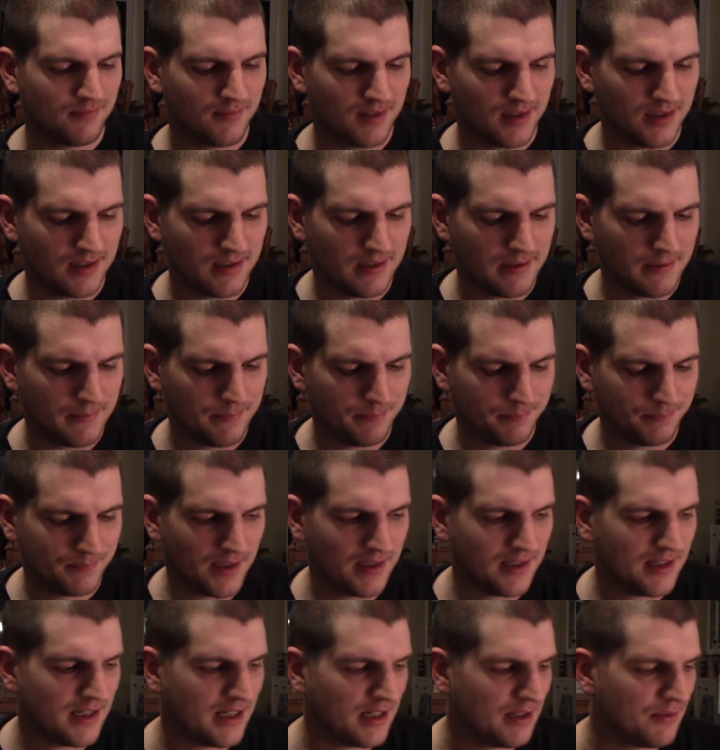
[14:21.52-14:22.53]
Yeah,
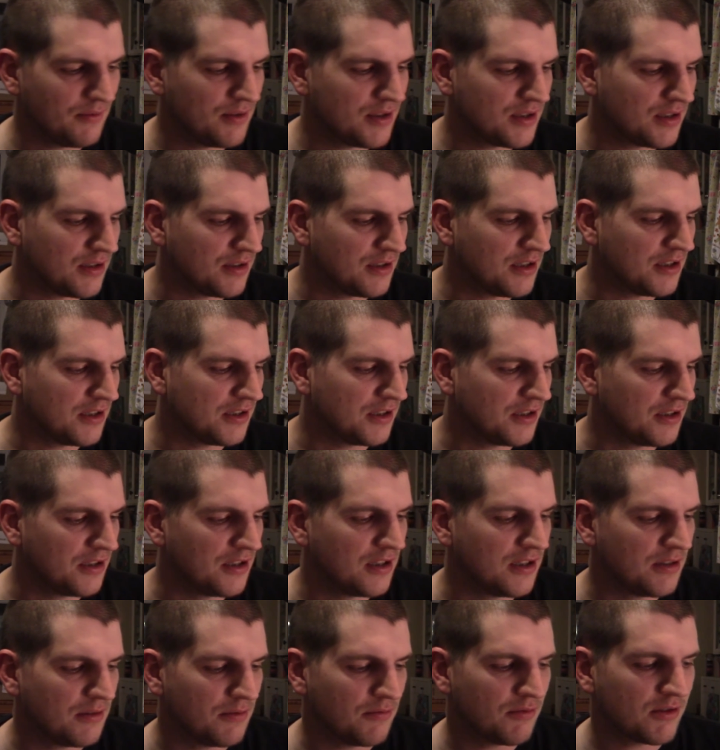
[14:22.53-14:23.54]
I think it was on the
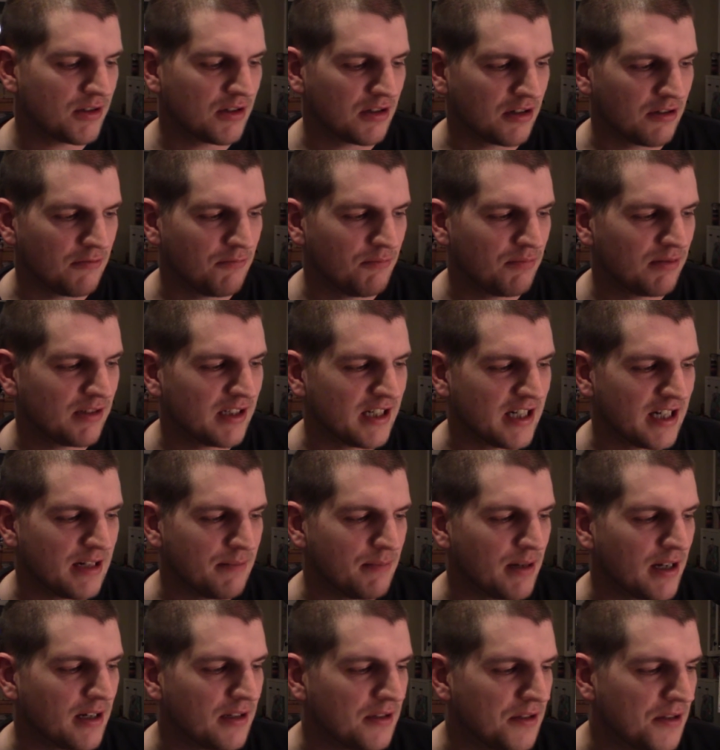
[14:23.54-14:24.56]
turn. It wasn't completely
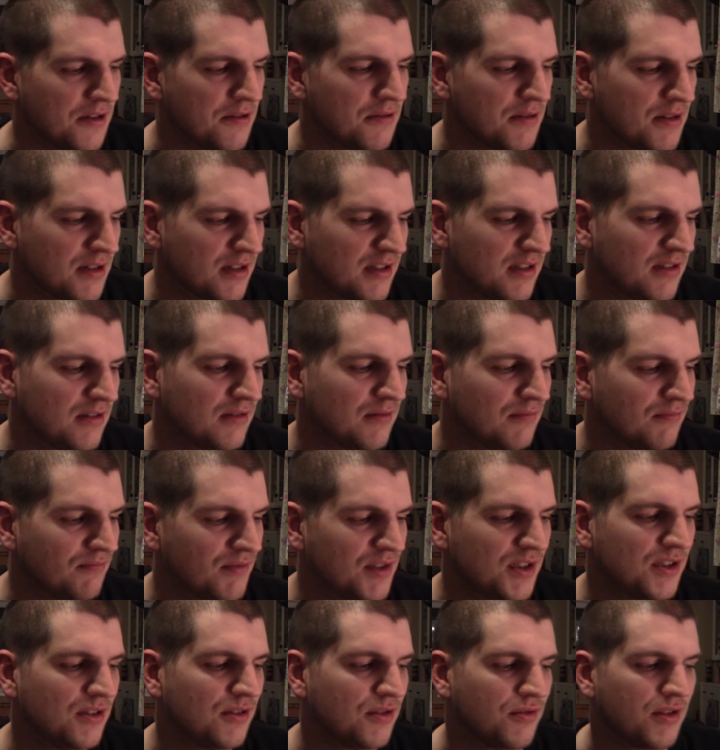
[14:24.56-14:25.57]
bad though. It's still
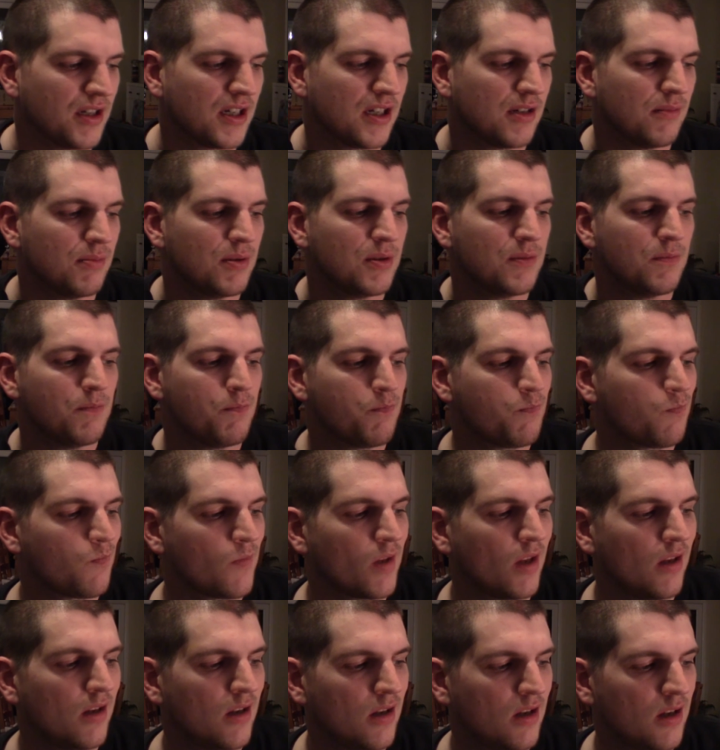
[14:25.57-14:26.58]
still drinkable,
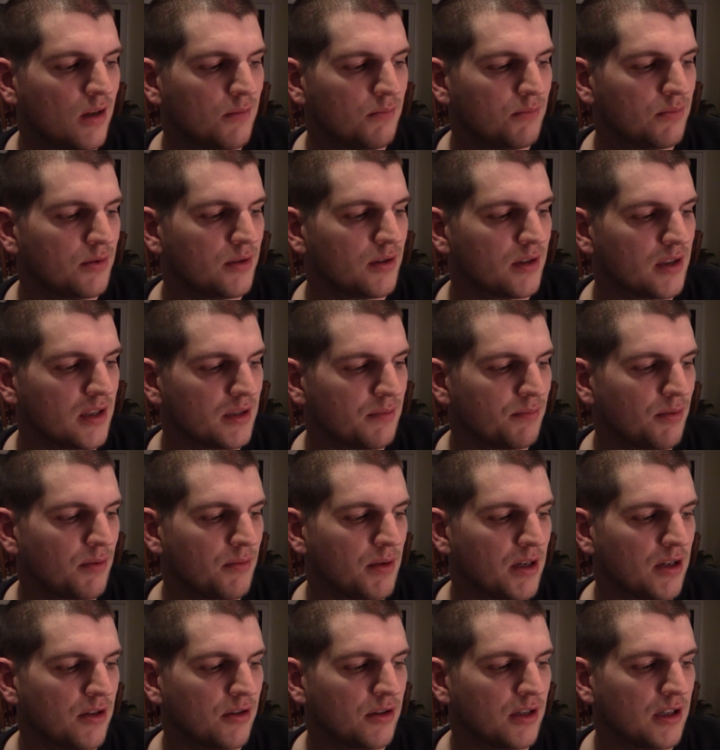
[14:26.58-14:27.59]
but it's
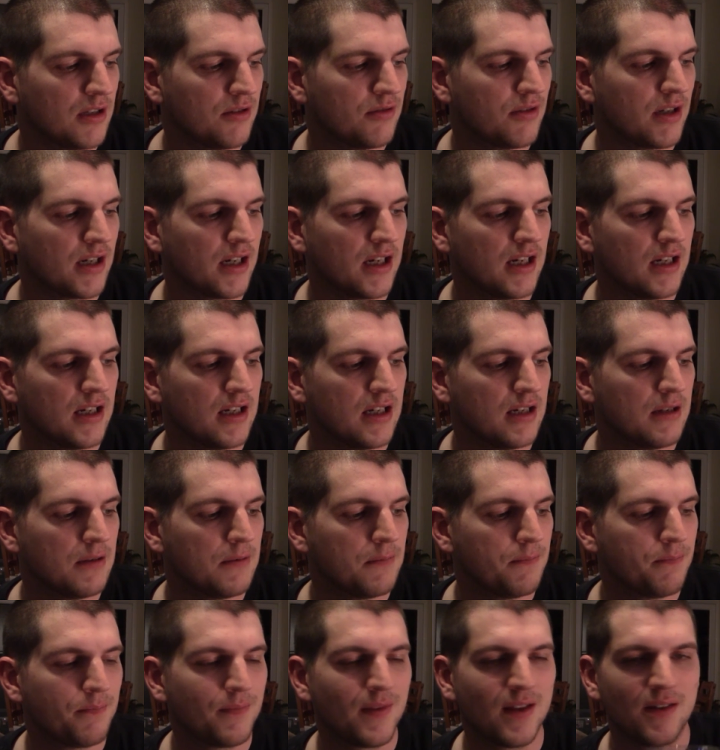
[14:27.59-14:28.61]
probably good. I drank it
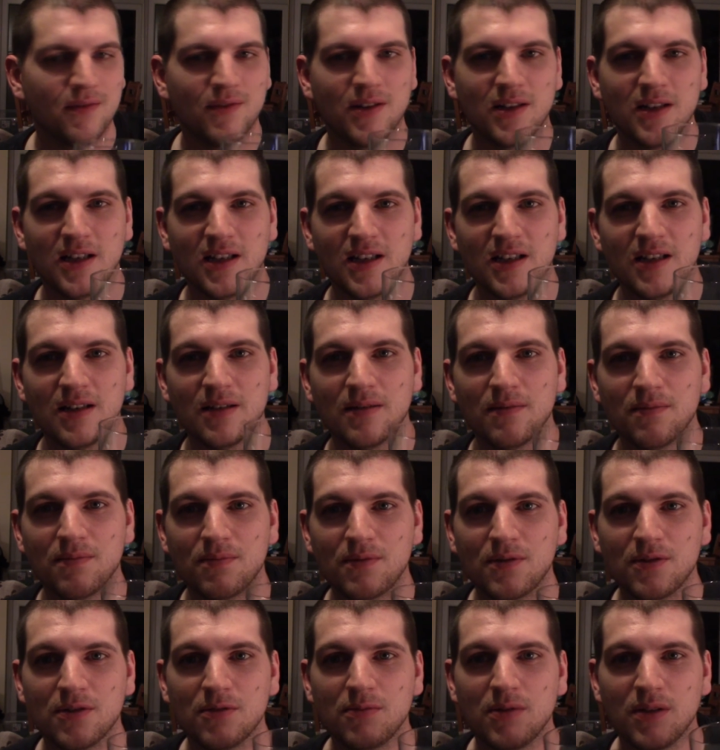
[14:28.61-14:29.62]
now. I've had it in the
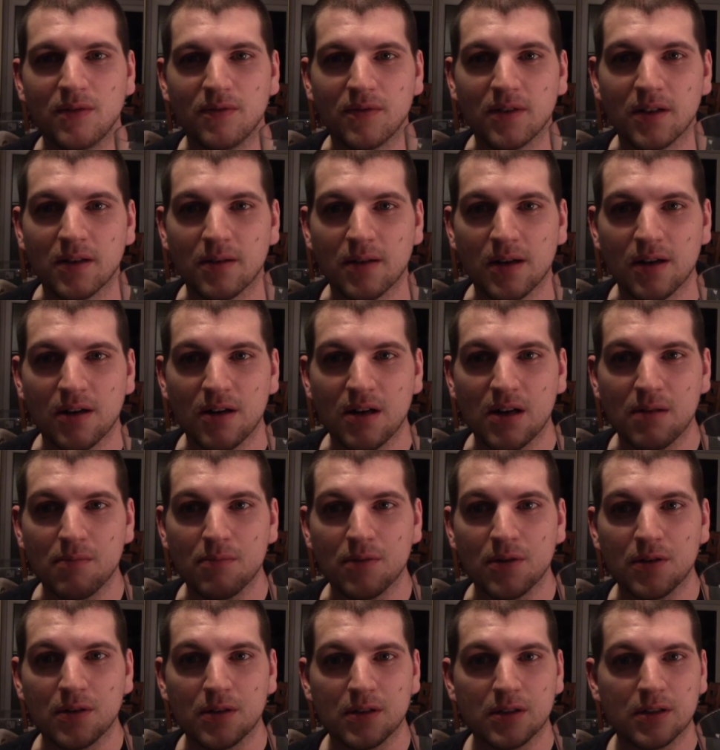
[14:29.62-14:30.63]
cupboard for about eight
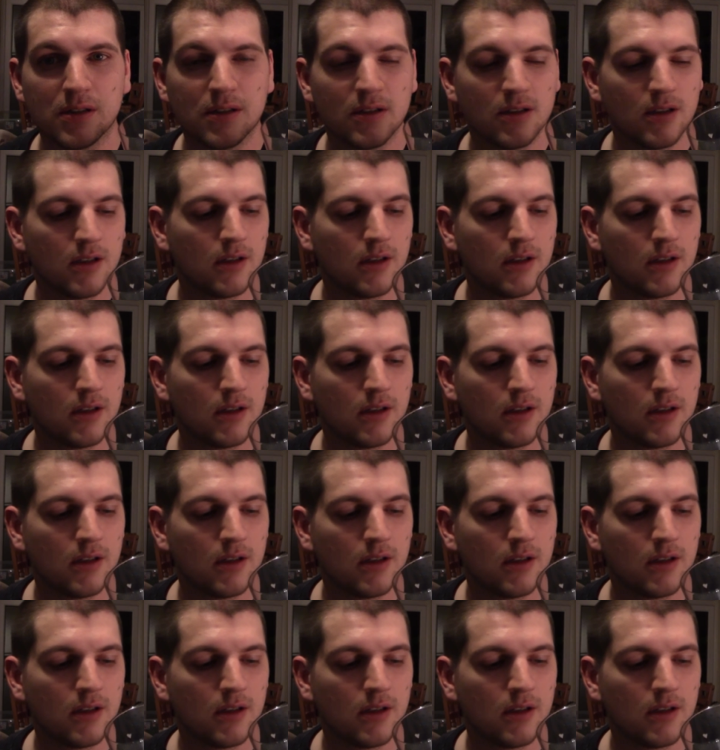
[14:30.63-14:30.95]
months.